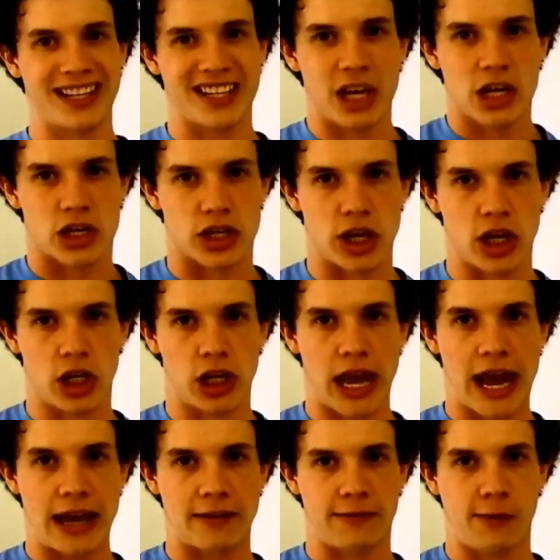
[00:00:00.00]
is still
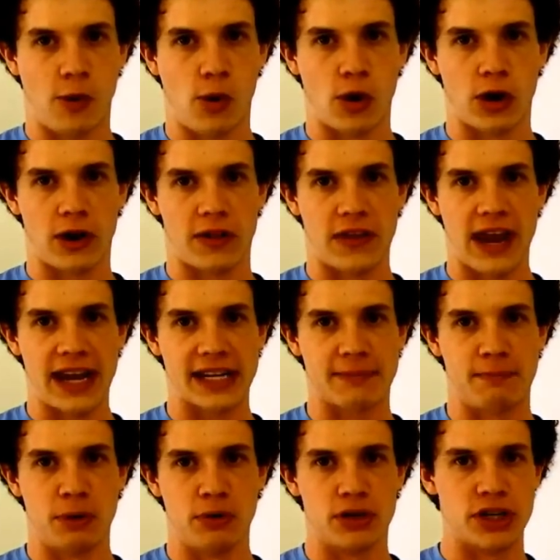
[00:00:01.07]
at 4,
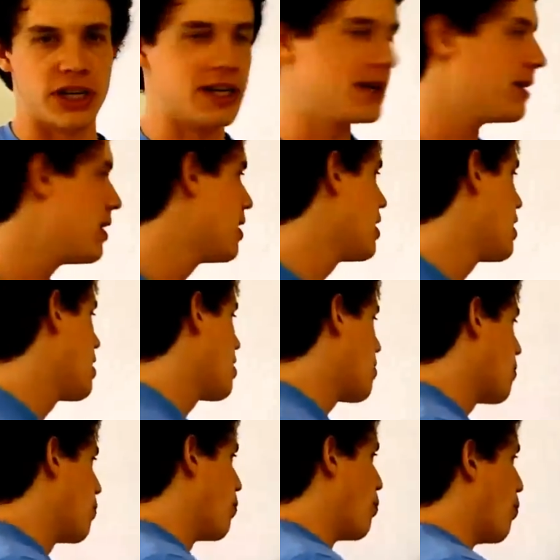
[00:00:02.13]
thanks Bushi,
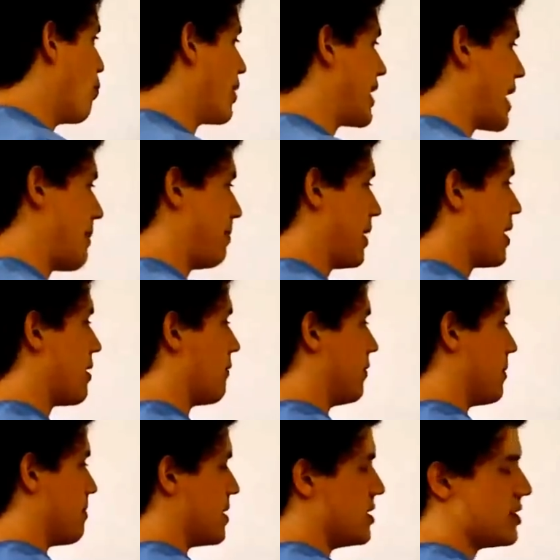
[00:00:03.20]
we can't play on
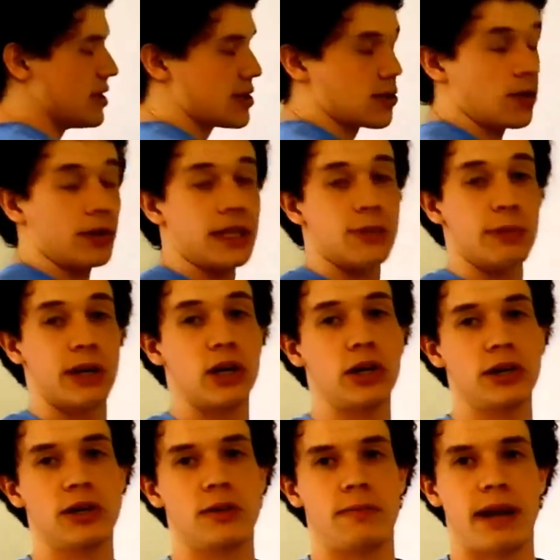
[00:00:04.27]
flip PGs. Or at least we
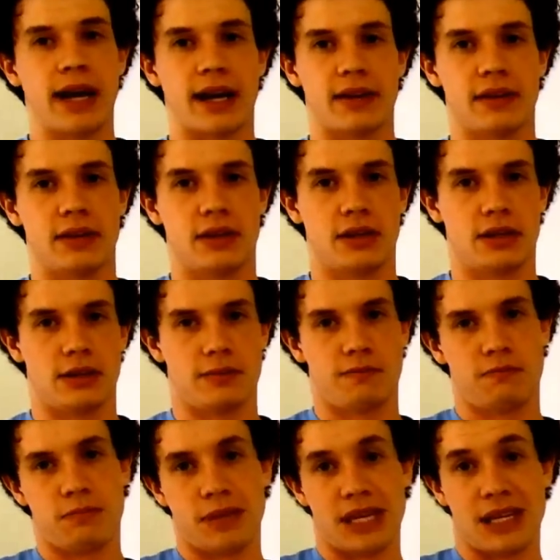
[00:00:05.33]
couldn't back in
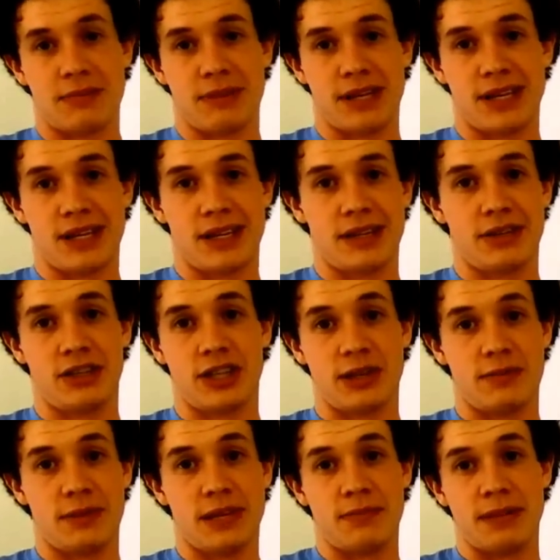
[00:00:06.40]
the
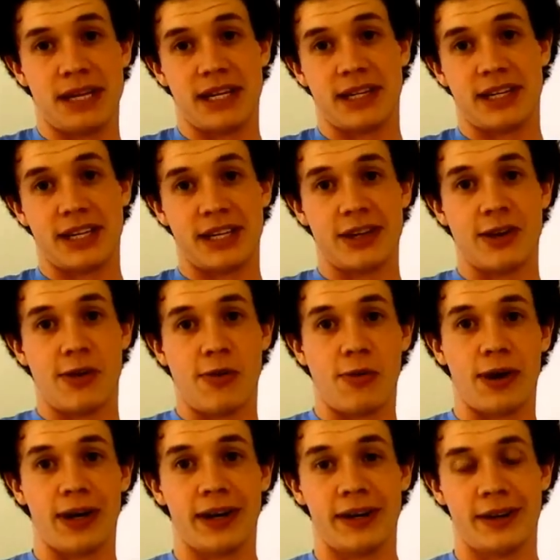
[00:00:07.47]

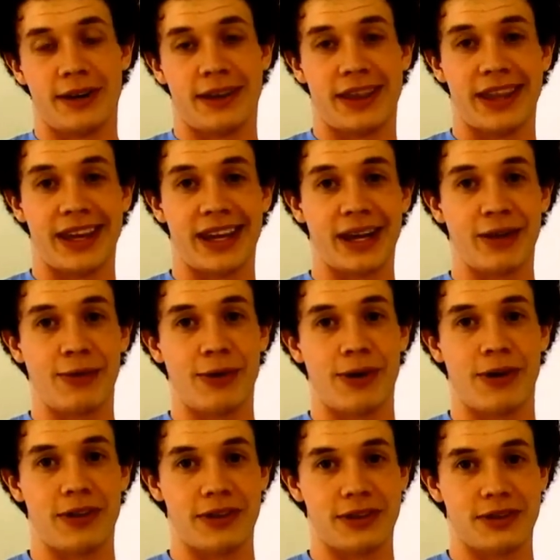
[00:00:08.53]
EBGBBT01 thing, where
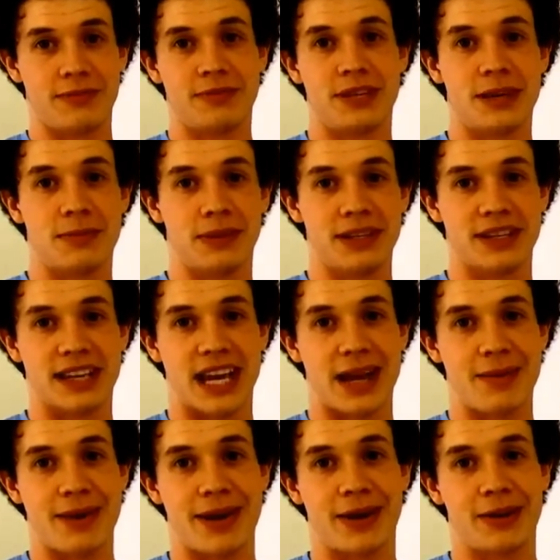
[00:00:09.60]
all the D Police
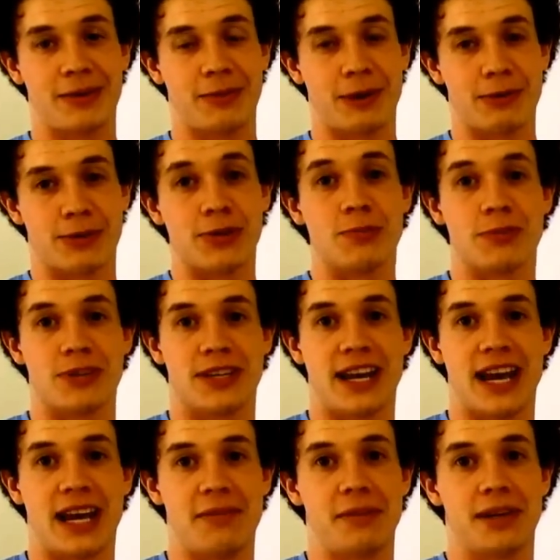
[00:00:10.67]
came out, and we were super
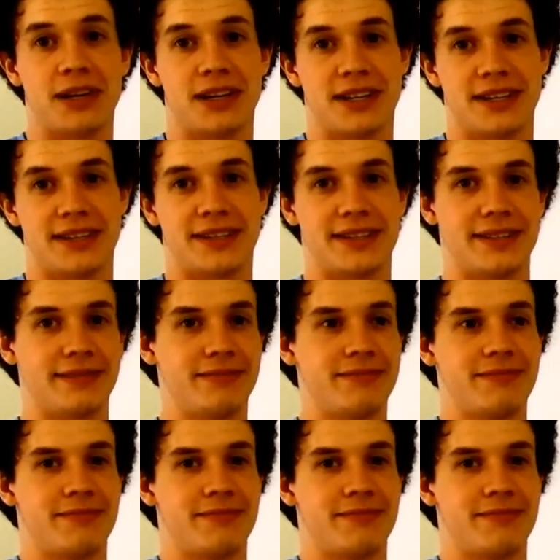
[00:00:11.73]
sad because